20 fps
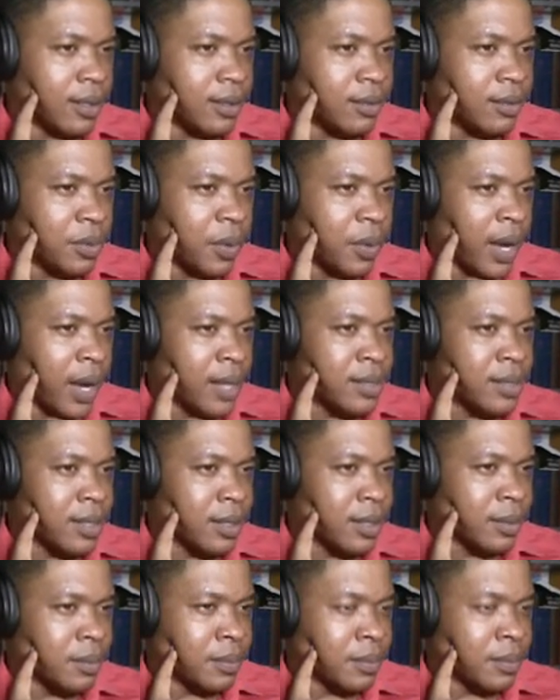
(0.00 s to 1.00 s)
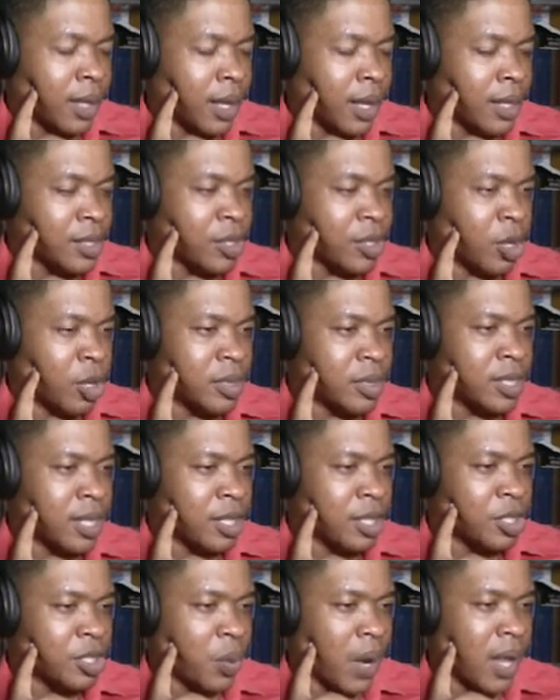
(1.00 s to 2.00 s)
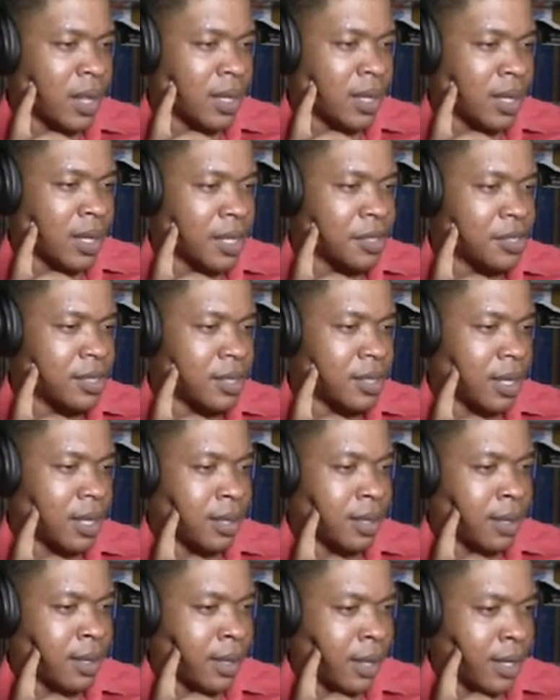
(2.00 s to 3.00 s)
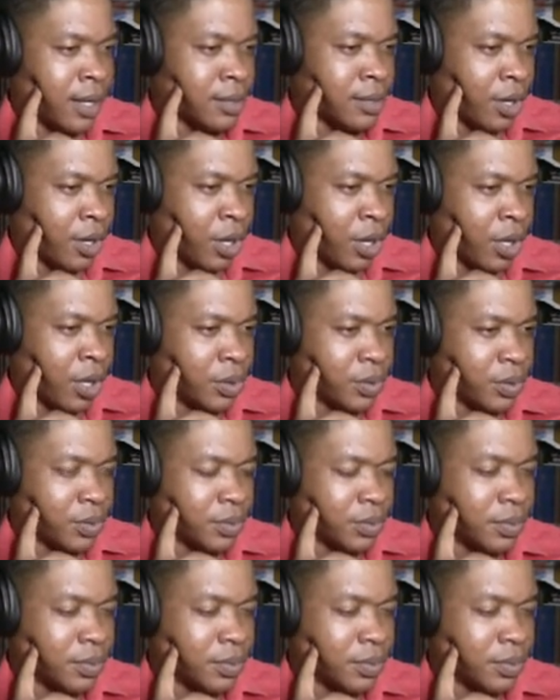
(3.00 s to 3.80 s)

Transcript: You ask them, is homosexuality a sin? And they say no.